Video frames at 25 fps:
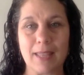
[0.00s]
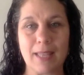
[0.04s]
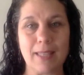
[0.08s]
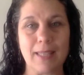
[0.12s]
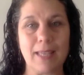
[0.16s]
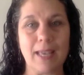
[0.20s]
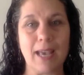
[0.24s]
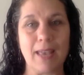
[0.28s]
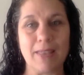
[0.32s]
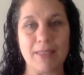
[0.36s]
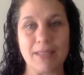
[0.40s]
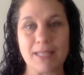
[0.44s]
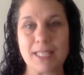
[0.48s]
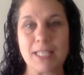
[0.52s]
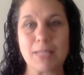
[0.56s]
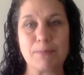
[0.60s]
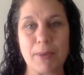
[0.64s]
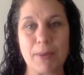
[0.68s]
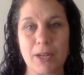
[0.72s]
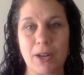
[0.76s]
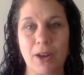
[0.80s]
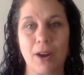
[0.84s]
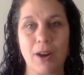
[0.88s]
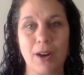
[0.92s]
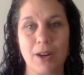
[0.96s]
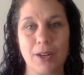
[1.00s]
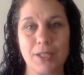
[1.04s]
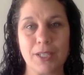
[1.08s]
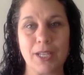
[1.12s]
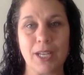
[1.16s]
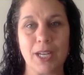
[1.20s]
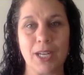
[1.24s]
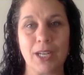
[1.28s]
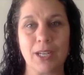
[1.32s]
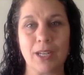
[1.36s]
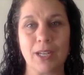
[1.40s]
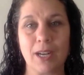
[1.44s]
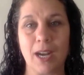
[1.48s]
that yeah this has been a hard
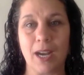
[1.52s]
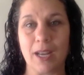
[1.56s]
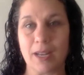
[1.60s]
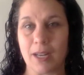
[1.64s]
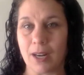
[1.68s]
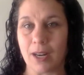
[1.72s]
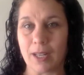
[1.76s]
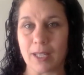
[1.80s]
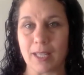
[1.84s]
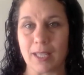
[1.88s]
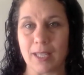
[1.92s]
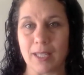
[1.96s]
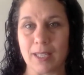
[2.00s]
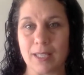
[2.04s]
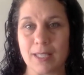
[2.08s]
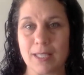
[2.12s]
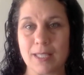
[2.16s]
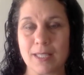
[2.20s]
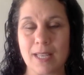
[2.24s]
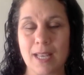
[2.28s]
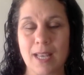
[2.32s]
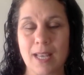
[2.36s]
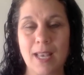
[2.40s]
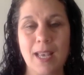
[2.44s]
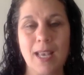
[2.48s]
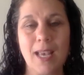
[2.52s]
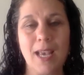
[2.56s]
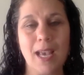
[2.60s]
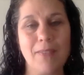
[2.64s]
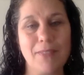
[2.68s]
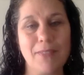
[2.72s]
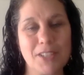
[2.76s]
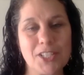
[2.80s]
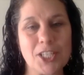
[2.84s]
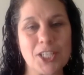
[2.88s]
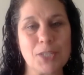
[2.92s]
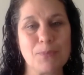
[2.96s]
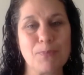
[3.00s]
year on our kids and
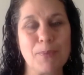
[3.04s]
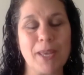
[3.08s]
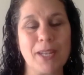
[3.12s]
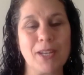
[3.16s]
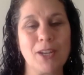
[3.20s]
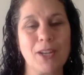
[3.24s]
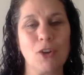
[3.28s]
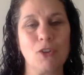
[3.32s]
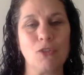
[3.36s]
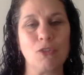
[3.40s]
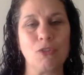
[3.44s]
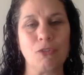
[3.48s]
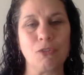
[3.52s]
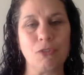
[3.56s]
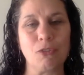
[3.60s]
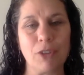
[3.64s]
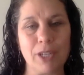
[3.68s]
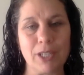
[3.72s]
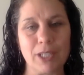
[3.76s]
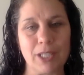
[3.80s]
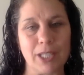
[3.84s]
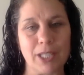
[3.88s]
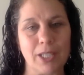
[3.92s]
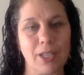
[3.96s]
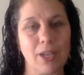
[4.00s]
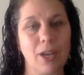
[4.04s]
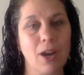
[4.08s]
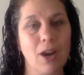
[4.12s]
this has been a really